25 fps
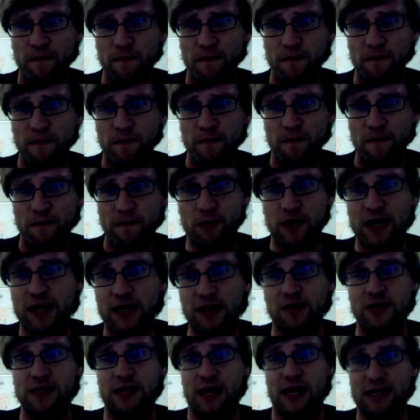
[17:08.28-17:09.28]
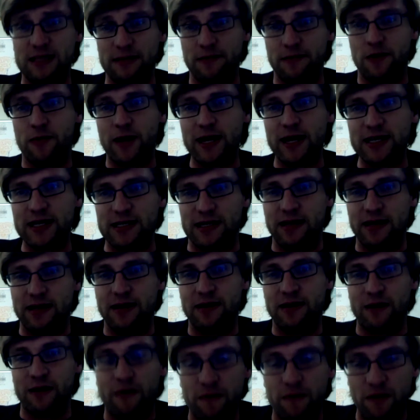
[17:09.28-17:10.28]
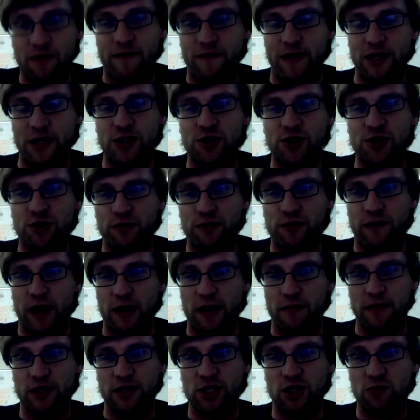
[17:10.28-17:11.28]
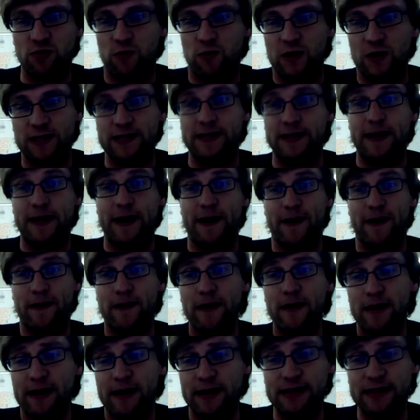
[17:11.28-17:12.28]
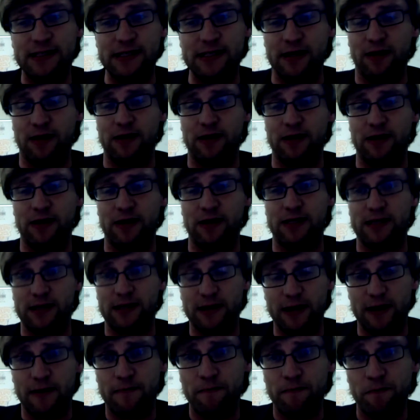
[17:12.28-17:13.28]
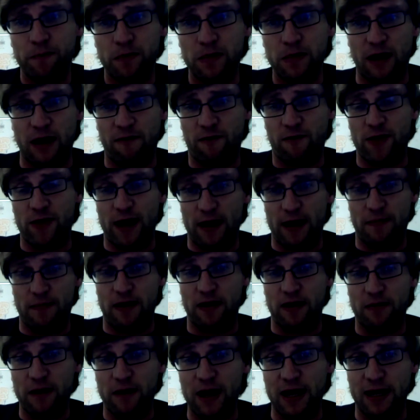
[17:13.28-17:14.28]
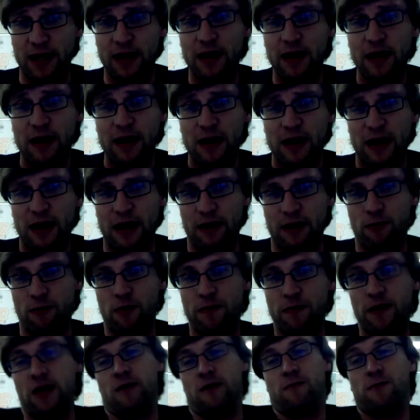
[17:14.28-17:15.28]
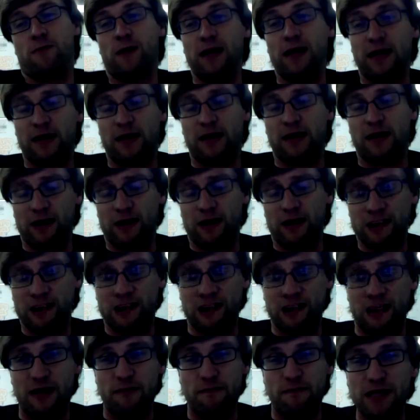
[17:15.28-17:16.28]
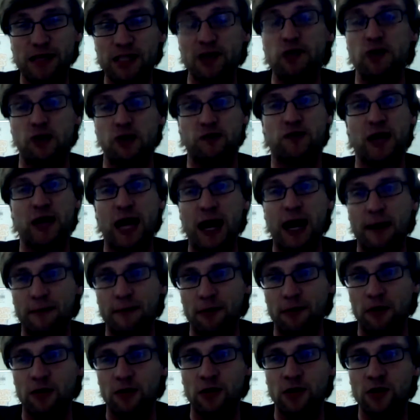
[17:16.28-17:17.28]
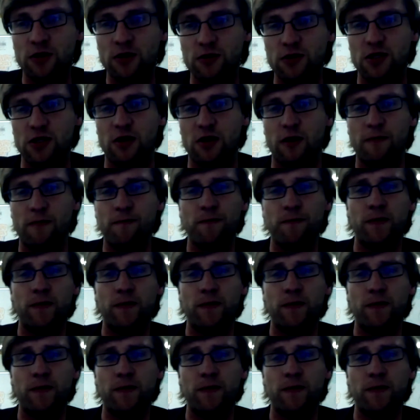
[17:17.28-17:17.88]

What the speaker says: And it'd be ridiculous to ask them to raise it. The venture environment just wasn't there and still isn't there, not for that amount of money. And it would be a ridiculous misuse of capital to do so.